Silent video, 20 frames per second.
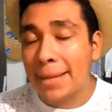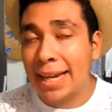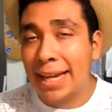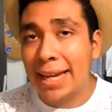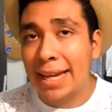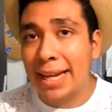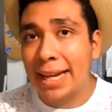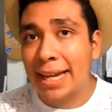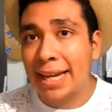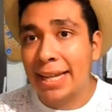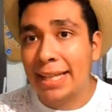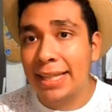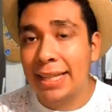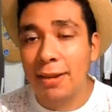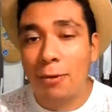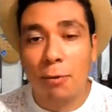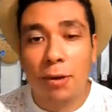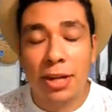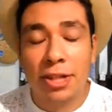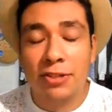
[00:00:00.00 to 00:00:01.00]
and he
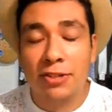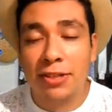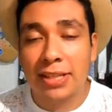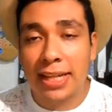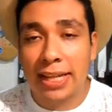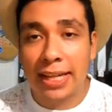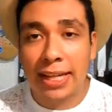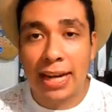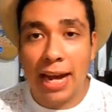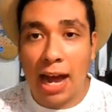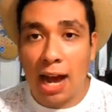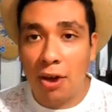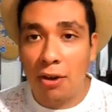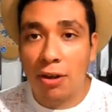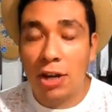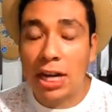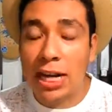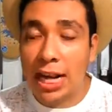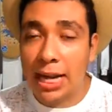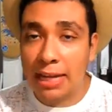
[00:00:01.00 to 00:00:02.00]
wanted to take it out
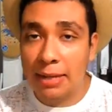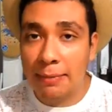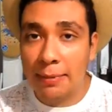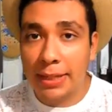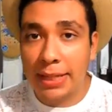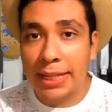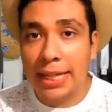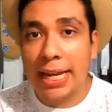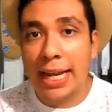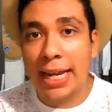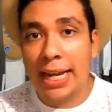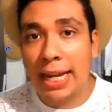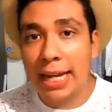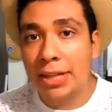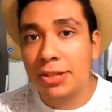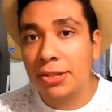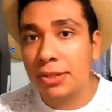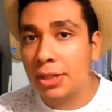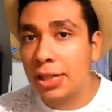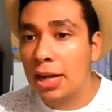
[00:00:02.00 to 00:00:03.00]
on anybody, and he
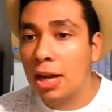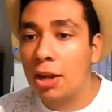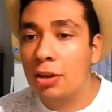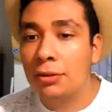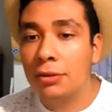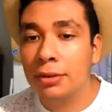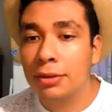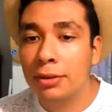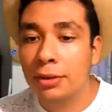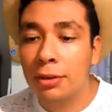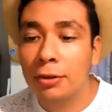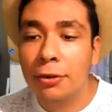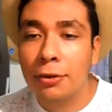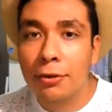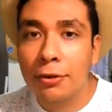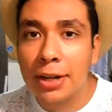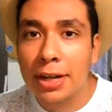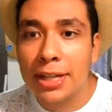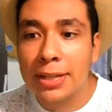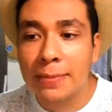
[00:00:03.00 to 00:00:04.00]
took it out on
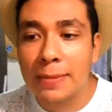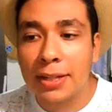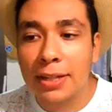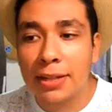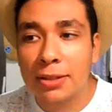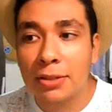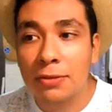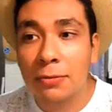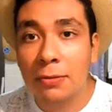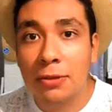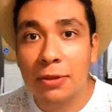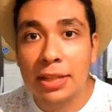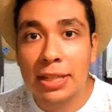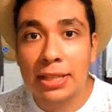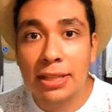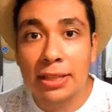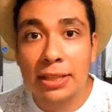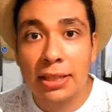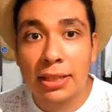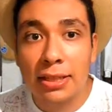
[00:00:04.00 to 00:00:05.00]
Chris because, well,
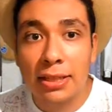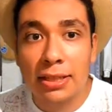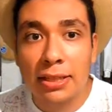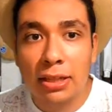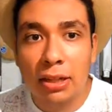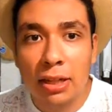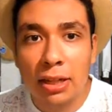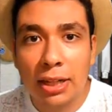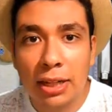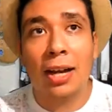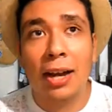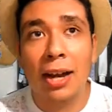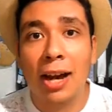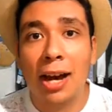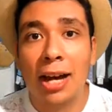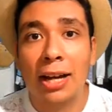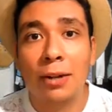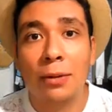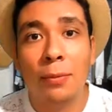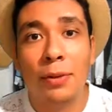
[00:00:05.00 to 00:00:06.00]
he's an easy target.
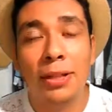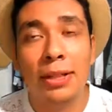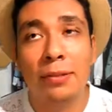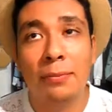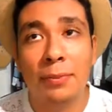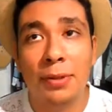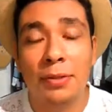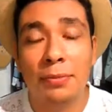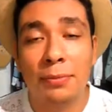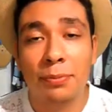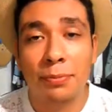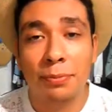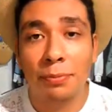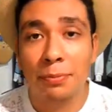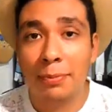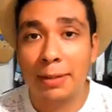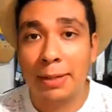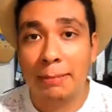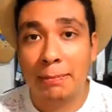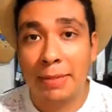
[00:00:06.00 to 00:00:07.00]
I don't want to be
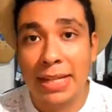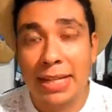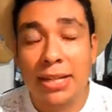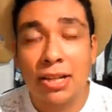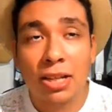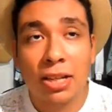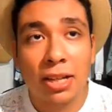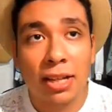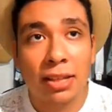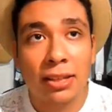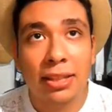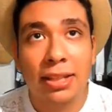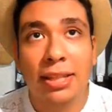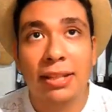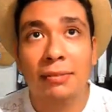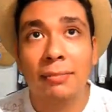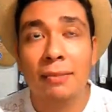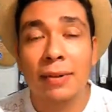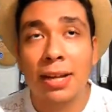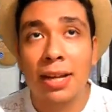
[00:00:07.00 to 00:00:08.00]
mean or
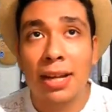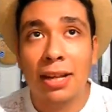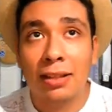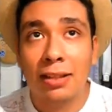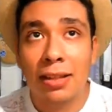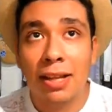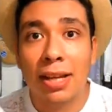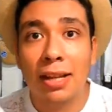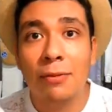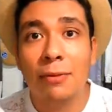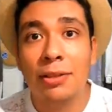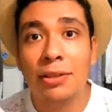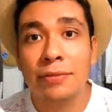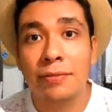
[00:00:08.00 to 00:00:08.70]
nothing, but I thought it was